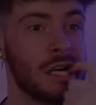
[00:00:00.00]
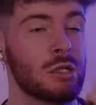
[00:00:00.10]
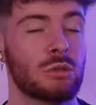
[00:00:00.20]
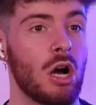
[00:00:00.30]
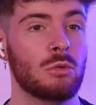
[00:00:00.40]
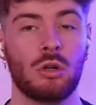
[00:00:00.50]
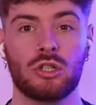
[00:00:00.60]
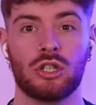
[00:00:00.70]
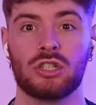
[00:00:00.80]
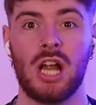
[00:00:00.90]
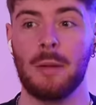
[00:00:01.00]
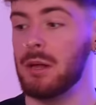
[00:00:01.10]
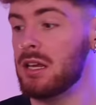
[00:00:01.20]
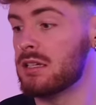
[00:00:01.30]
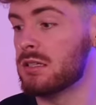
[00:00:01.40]
Oh God, what's just
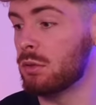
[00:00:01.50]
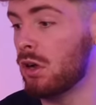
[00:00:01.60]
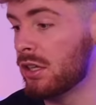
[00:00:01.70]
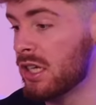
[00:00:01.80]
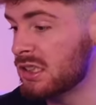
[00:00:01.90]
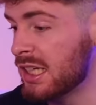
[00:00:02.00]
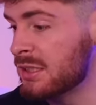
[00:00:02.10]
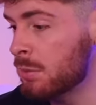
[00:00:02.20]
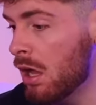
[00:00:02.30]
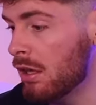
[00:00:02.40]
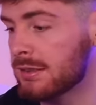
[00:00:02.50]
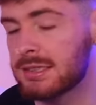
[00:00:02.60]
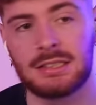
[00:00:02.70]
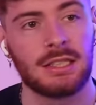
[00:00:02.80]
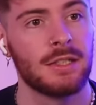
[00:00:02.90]
happened? We're all in a tiz-wars.